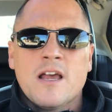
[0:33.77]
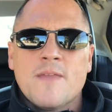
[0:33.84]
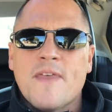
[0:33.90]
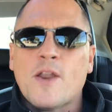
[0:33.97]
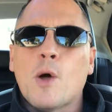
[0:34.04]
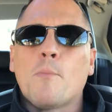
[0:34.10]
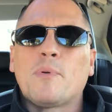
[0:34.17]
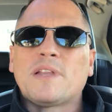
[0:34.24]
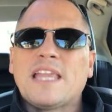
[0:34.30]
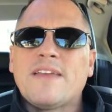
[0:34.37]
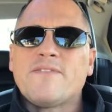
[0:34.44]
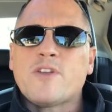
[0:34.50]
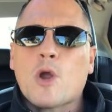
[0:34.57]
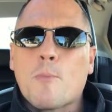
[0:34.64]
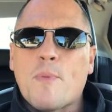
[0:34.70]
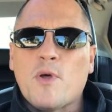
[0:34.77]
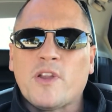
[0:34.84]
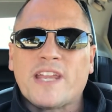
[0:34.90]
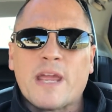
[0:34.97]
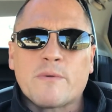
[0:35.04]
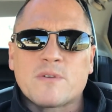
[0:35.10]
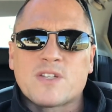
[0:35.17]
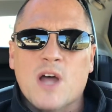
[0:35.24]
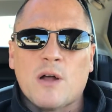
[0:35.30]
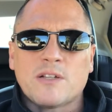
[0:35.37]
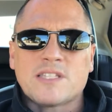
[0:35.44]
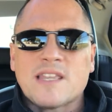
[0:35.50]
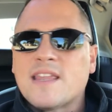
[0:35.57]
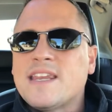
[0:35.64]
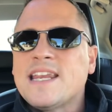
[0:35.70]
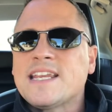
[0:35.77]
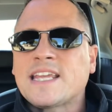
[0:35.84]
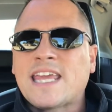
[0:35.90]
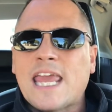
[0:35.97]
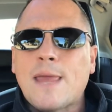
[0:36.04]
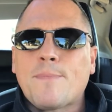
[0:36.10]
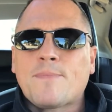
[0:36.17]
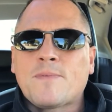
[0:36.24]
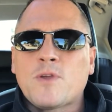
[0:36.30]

they don't believe in their ability to get results and they need to keep